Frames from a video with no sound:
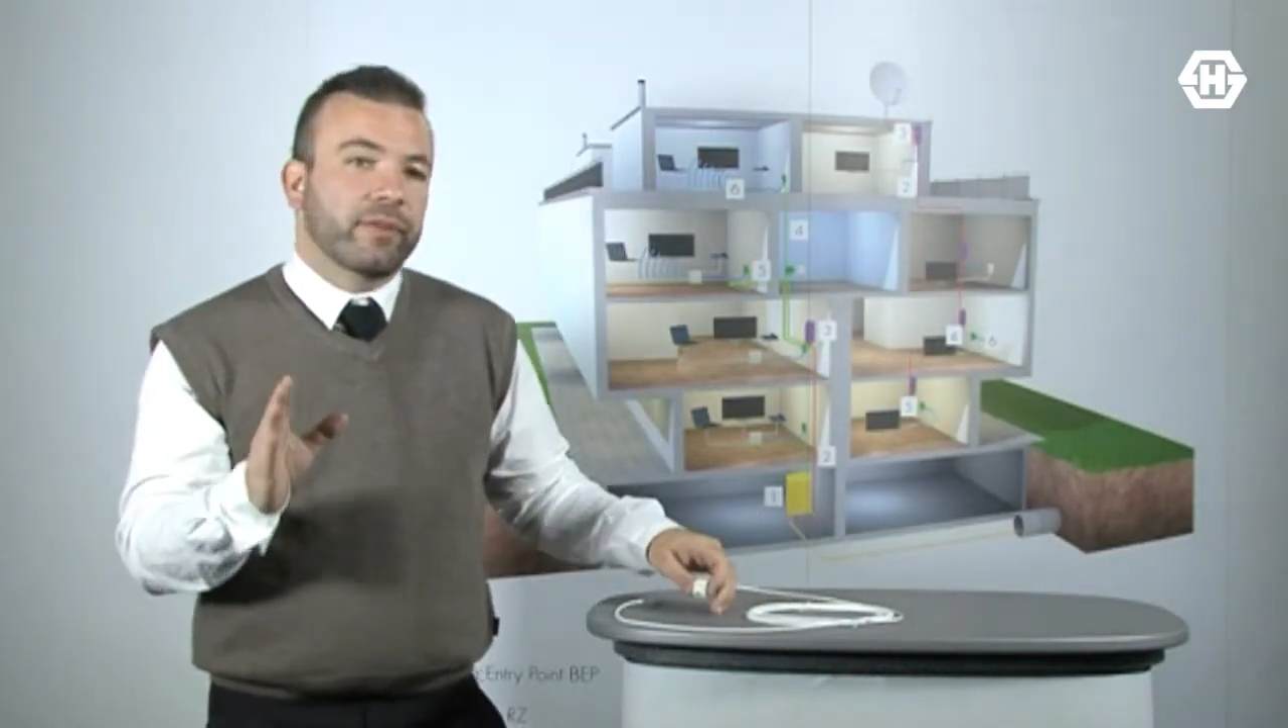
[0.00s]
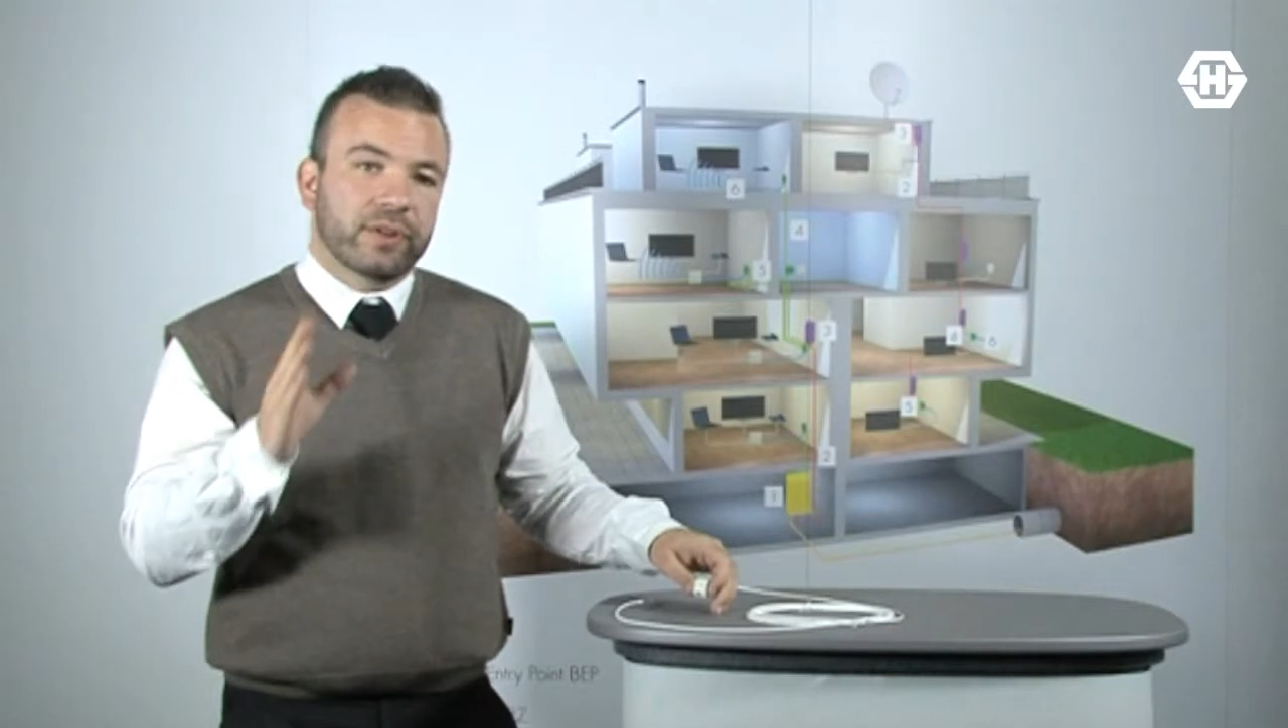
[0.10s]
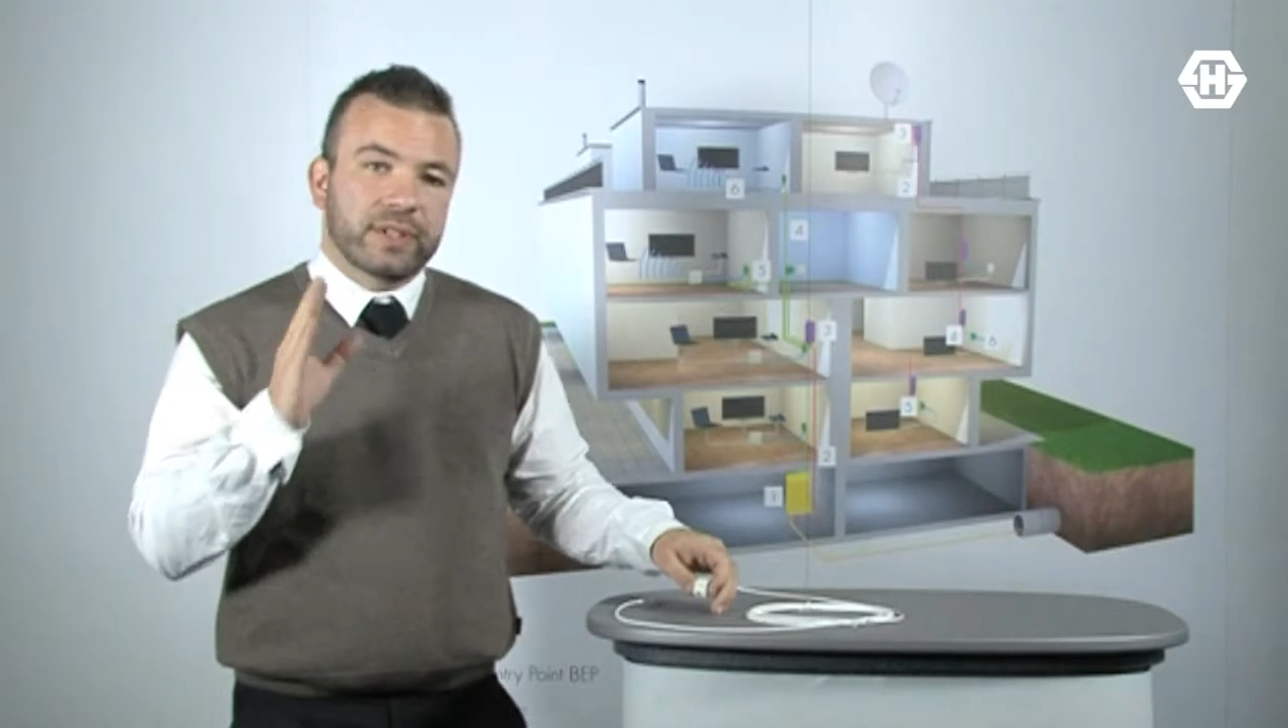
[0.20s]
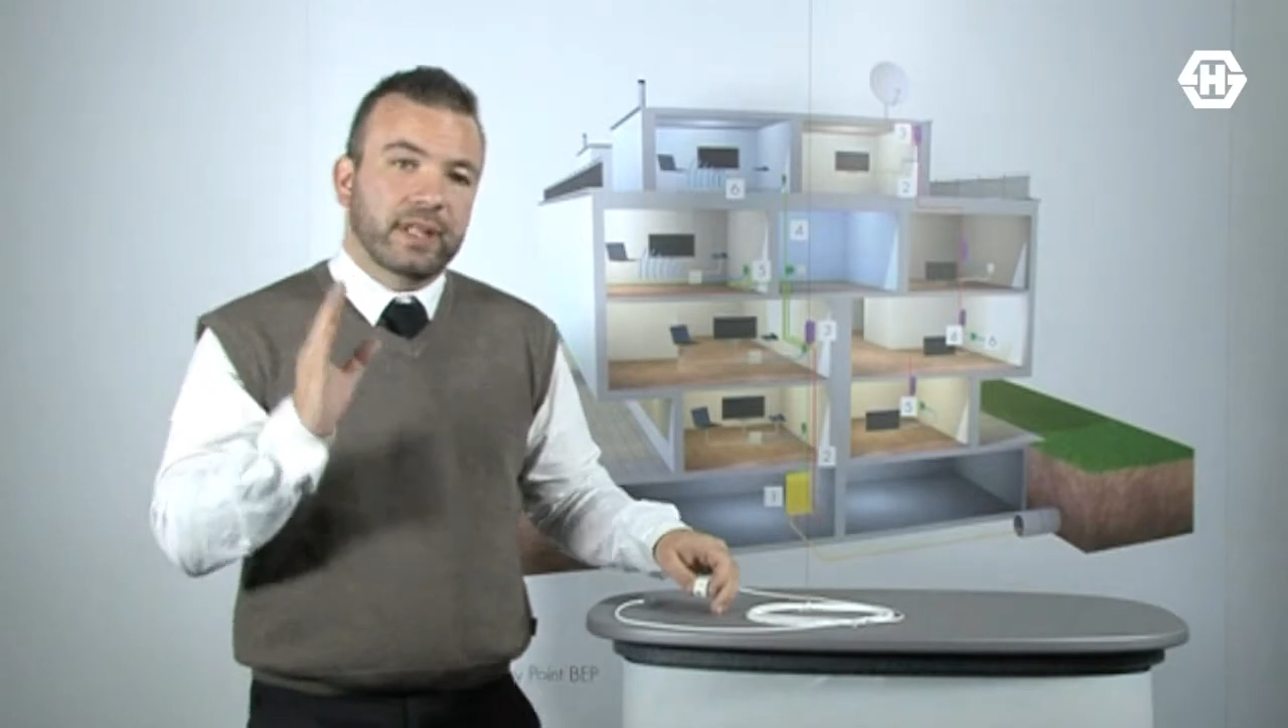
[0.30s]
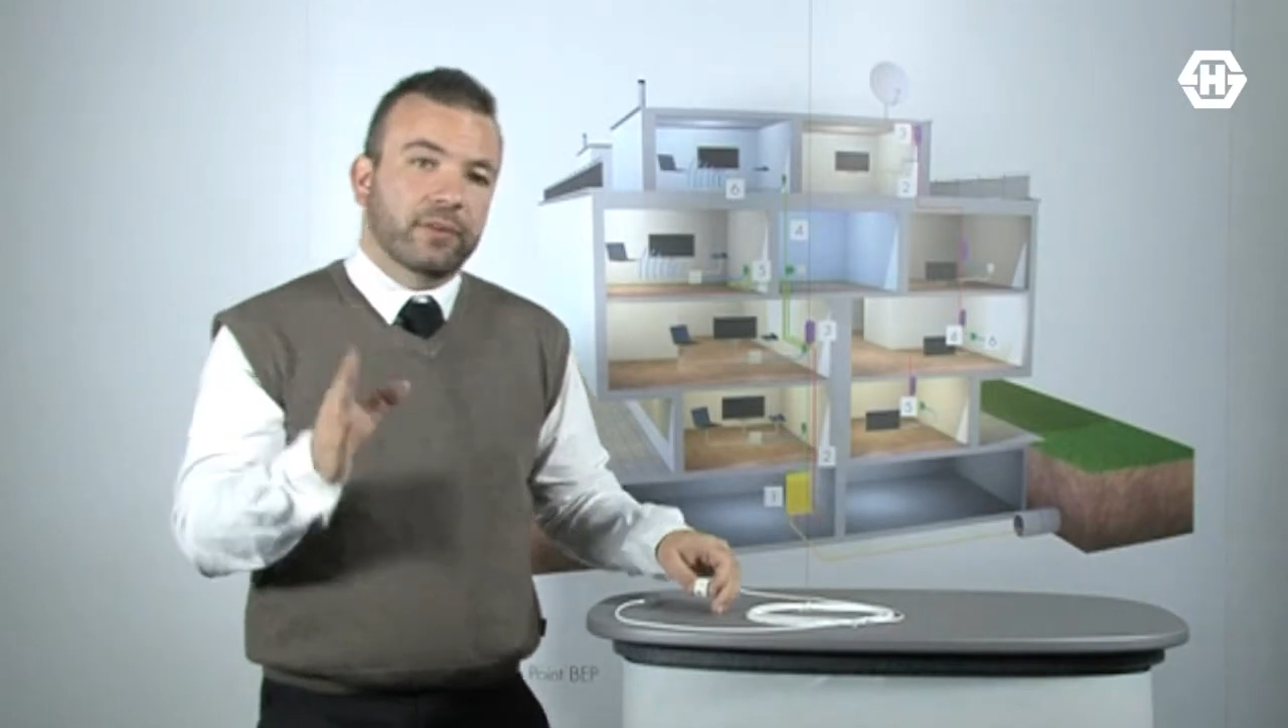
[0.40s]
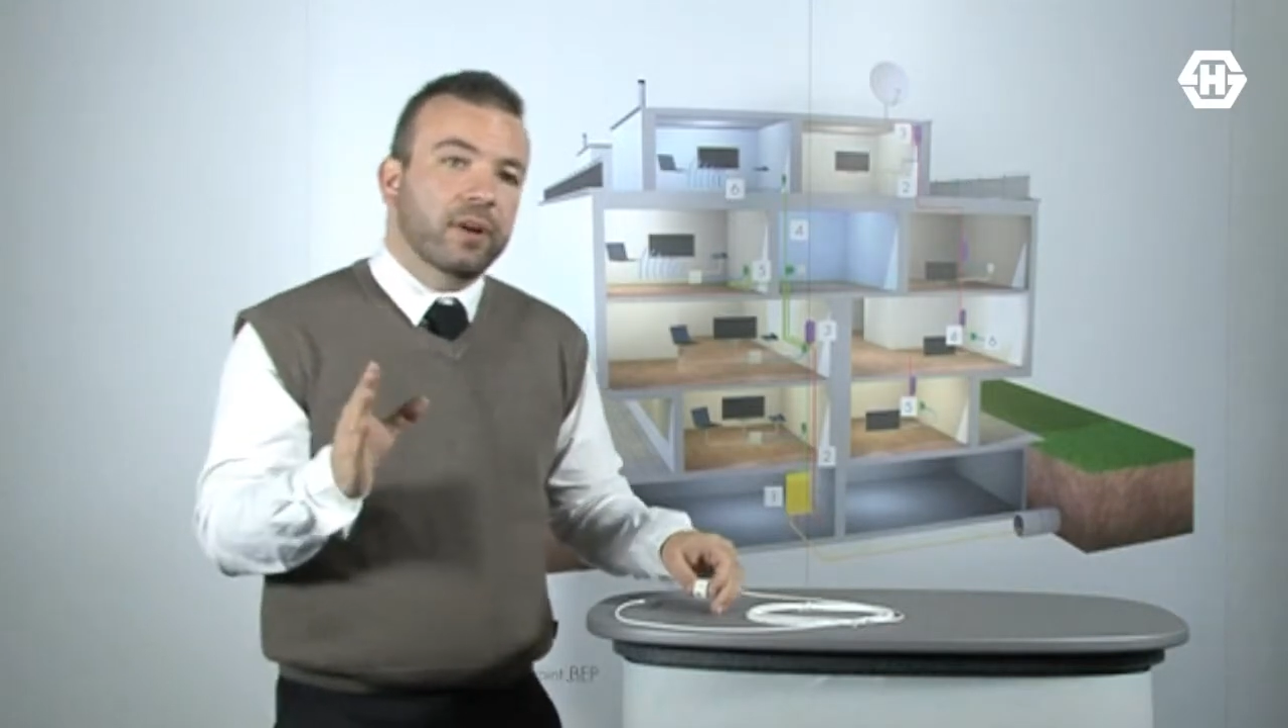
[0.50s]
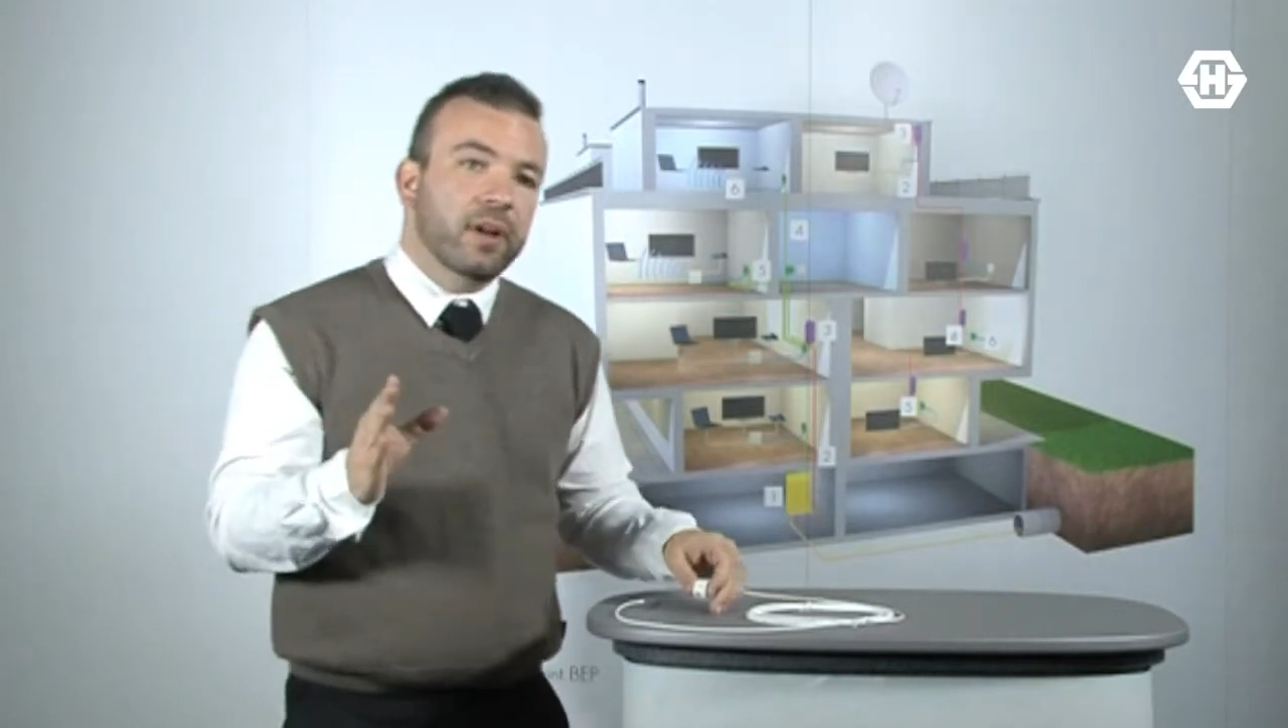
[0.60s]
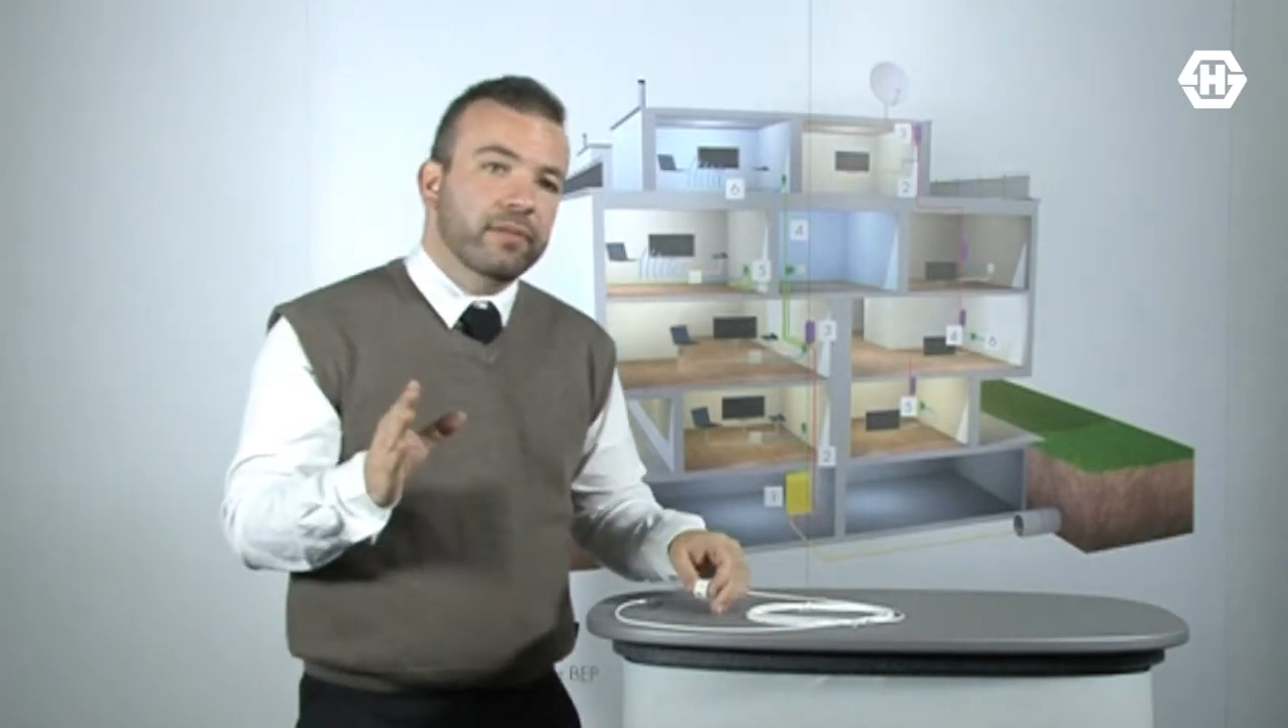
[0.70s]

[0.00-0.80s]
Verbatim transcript: for a central